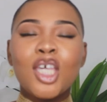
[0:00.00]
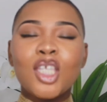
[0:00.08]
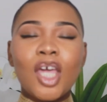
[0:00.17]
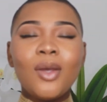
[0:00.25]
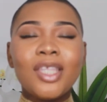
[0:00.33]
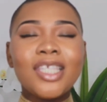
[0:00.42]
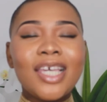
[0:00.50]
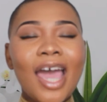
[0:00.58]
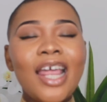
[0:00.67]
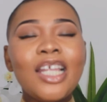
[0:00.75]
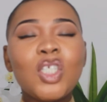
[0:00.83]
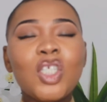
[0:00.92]
So anyway, this
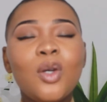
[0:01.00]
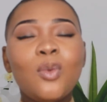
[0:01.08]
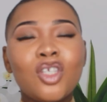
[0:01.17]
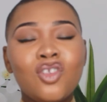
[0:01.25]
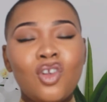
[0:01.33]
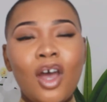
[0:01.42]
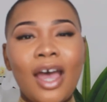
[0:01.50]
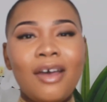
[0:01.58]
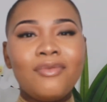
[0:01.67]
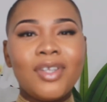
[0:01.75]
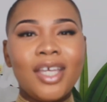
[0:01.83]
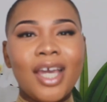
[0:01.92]
guy literally was not
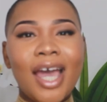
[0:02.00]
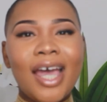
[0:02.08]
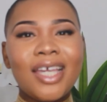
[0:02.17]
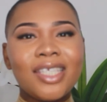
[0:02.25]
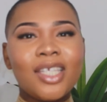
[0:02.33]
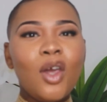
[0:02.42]
having it, guys.